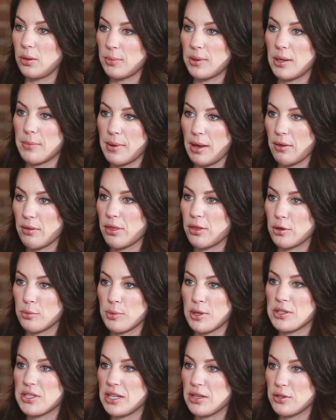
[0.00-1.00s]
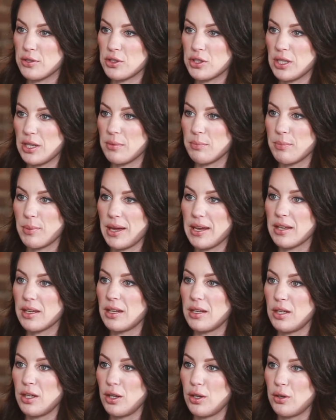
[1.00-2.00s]
bit about thermodilution, but
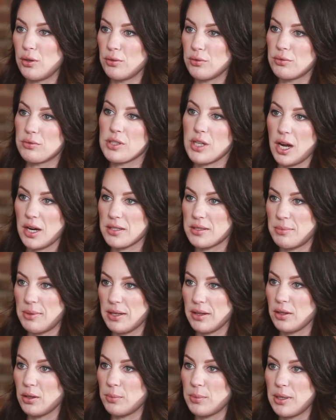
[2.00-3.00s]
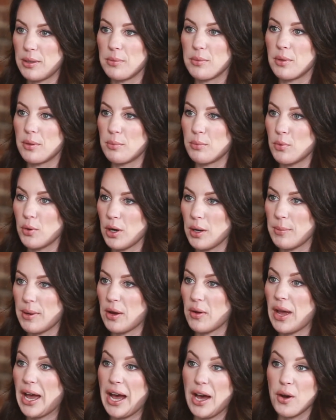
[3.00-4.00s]
can you talk to me a little bit more
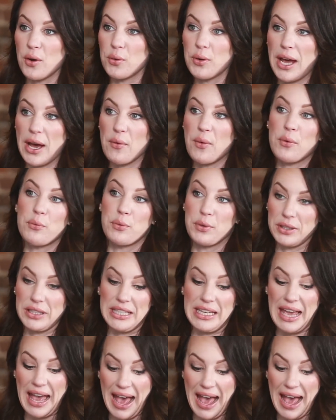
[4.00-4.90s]
about how really